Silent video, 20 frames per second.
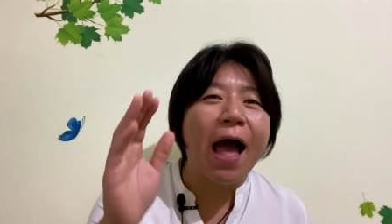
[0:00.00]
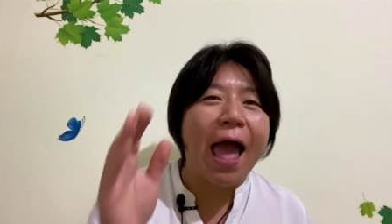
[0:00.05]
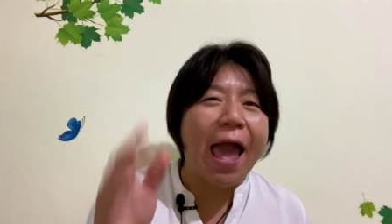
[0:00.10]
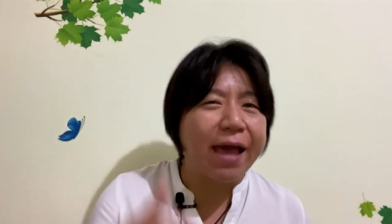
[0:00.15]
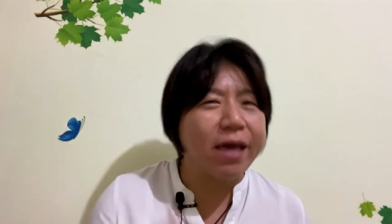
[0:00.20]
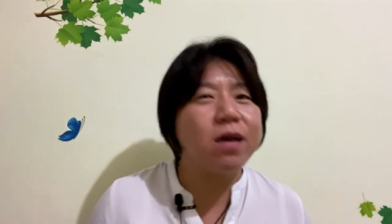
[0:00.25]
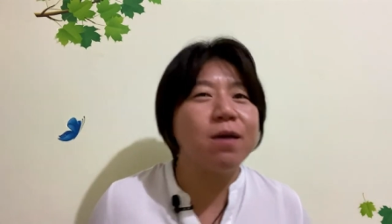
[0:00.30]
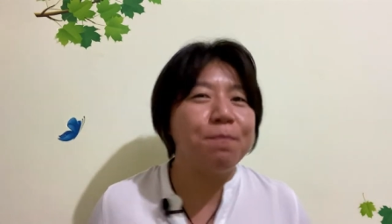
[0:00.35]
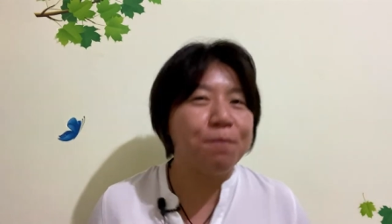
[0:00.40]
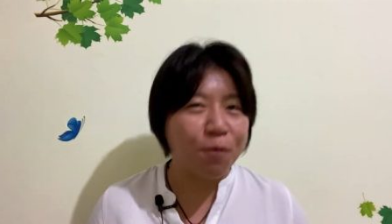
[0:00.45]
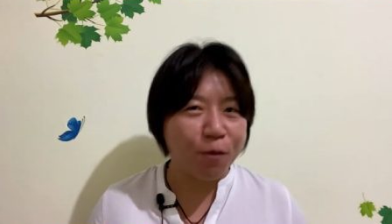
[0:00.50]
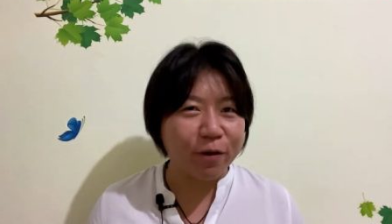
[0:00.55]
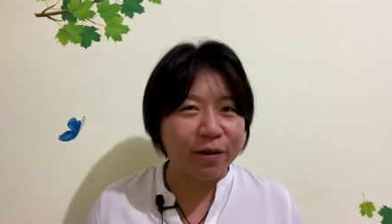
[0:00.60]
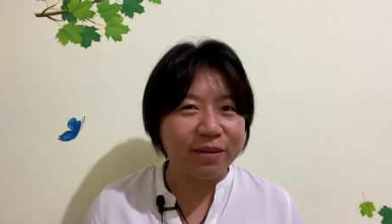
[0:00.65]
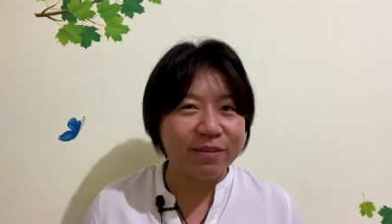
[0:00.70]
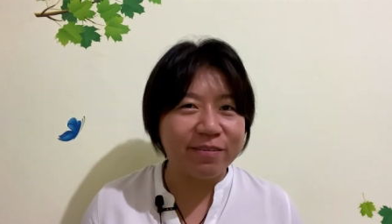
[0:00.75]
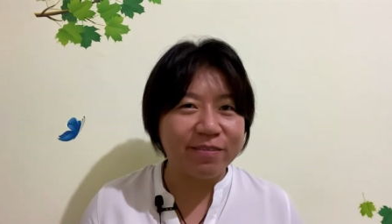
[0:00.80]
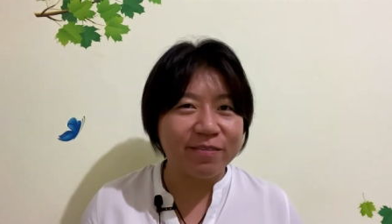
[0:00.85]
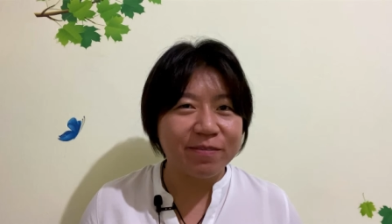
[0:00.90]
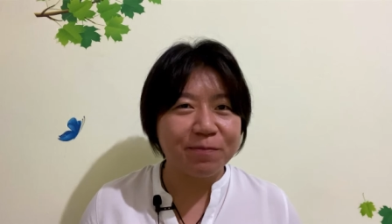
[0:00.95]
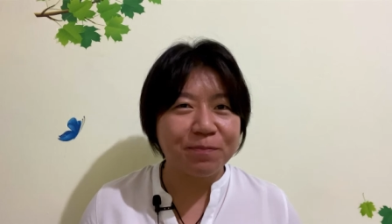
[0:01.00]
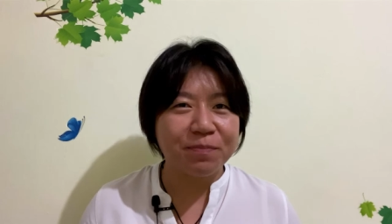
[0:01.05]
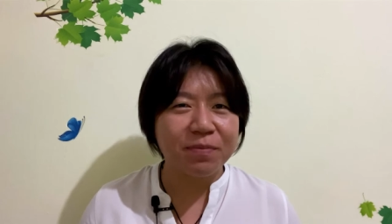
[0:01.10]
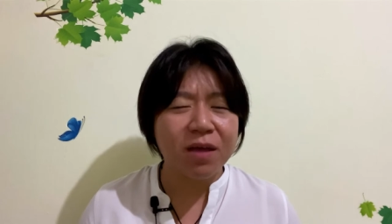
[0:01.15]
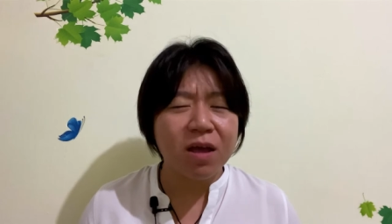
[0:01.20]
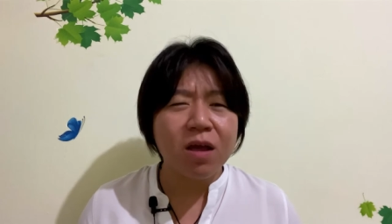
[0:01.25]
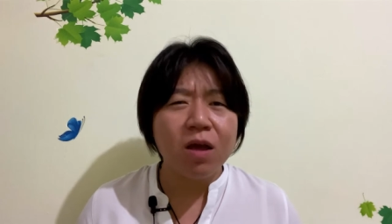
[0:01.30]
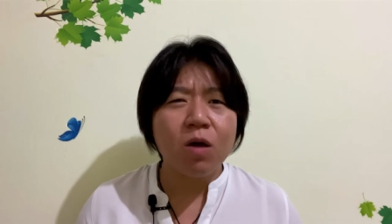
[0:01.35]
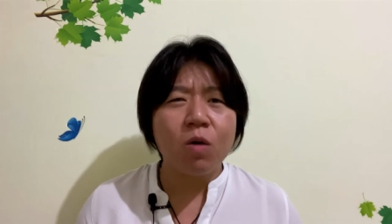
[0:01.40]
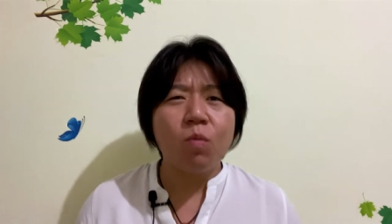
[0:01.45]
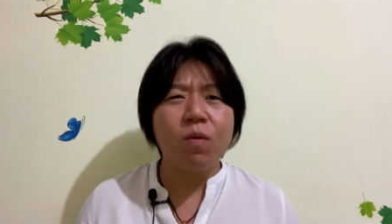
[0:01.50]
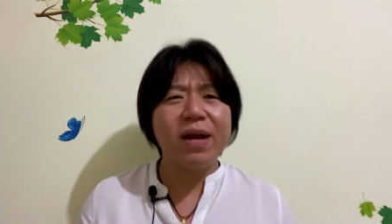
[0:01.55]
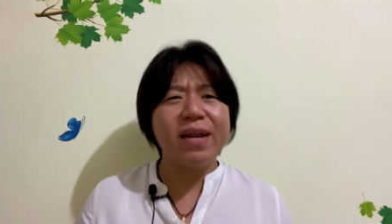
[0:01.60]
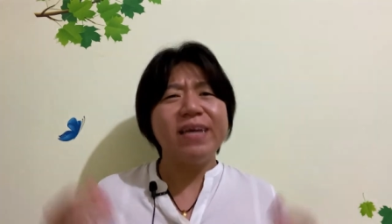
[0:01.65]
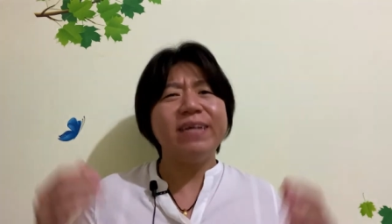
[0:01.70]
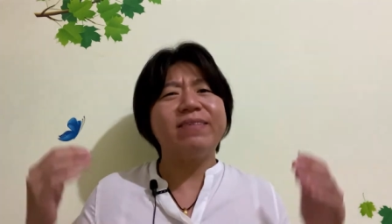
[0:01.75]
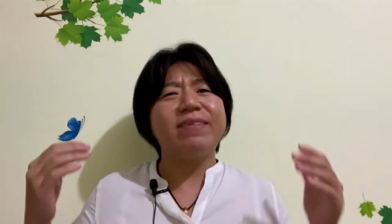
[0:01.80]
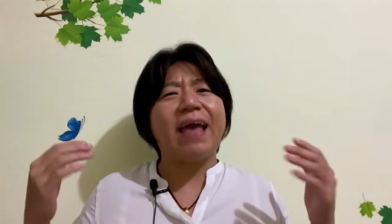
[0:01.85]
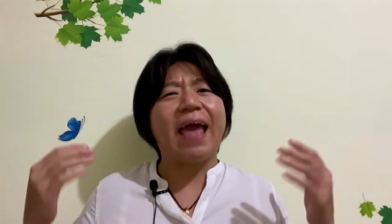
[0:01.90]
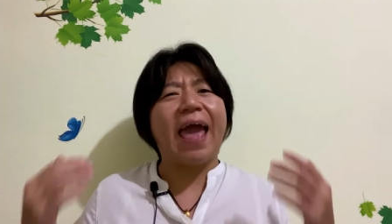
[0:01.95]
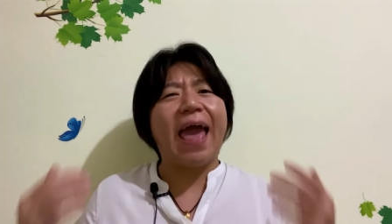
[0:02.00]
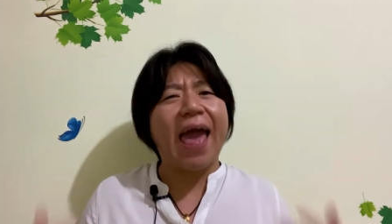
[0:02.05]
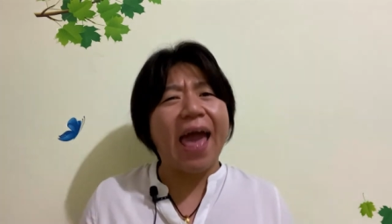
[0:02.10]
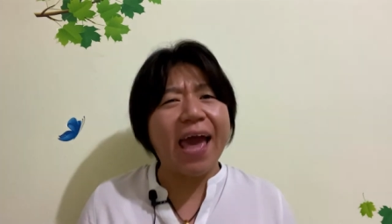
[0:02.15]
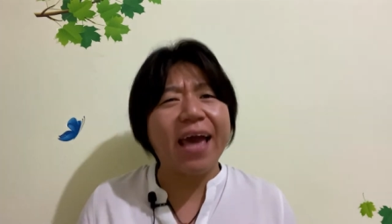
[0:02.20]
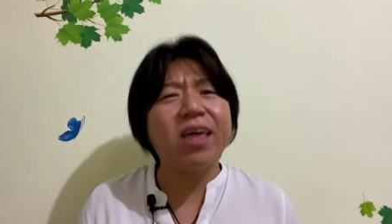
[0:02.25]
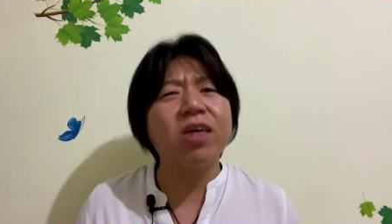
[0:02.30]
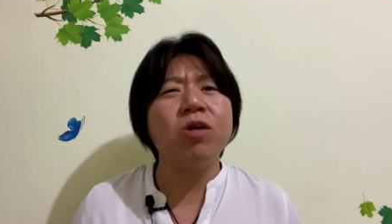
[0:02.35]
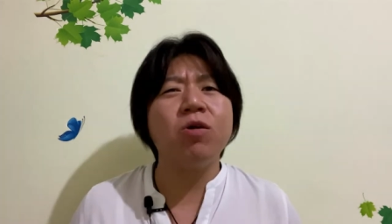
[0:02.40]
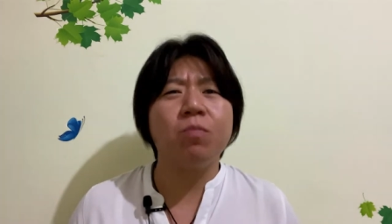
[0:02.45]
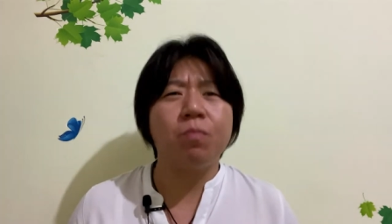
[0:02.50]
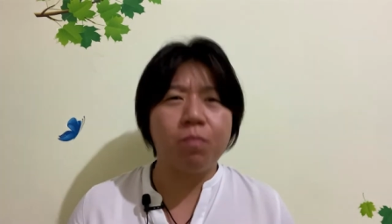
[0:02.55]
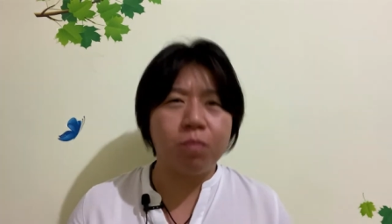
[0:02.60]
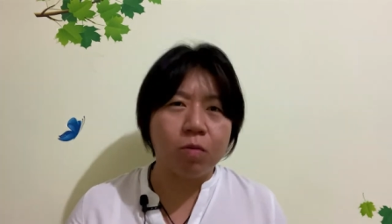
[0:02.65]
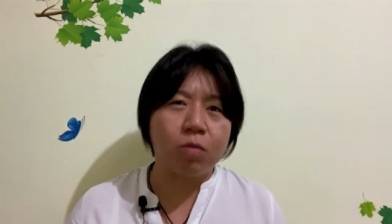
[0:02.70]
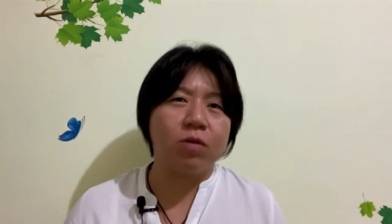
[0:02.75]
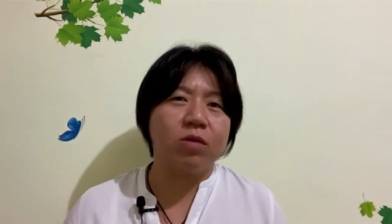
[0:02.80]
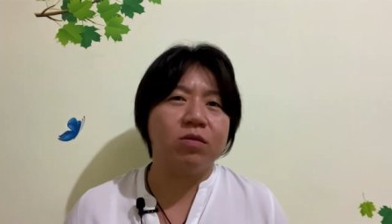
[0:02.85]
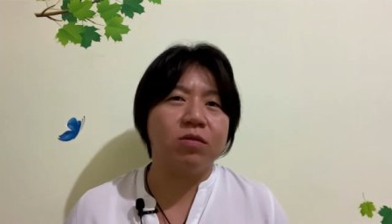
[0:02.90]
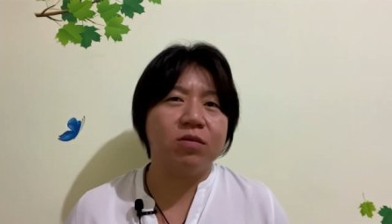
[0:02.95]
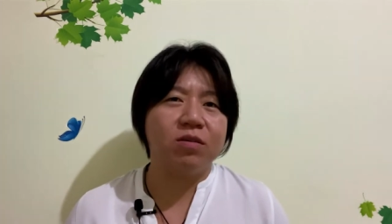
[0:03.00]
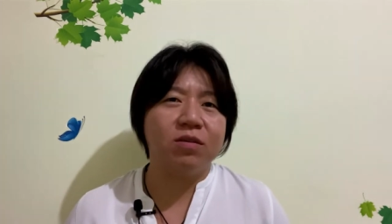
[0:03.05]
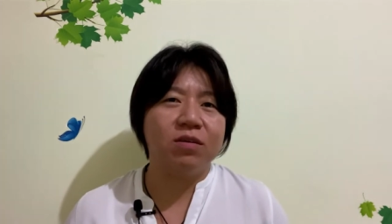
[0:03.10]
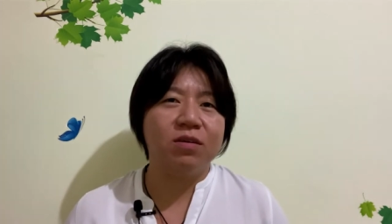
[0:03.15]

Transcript: acupoint. What is acupoint?